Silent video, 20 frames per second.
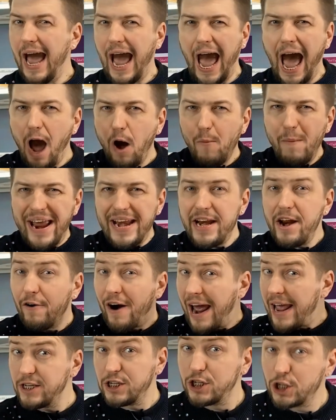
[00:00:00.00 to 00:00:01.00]
How many
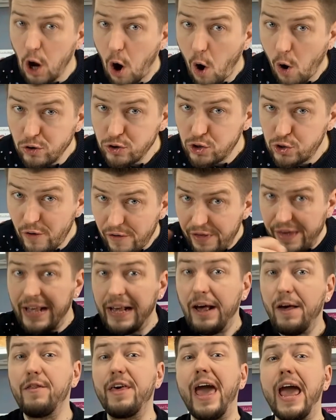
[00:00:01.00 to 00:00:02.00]
rhinestones do you
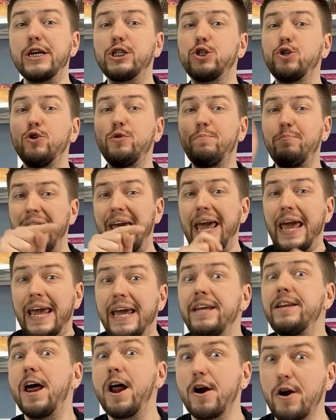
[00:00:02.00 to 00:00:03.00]
think there should be
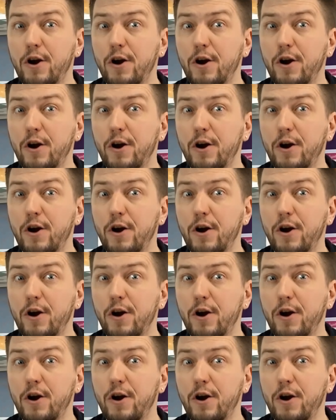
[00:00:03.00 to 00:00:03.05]
in a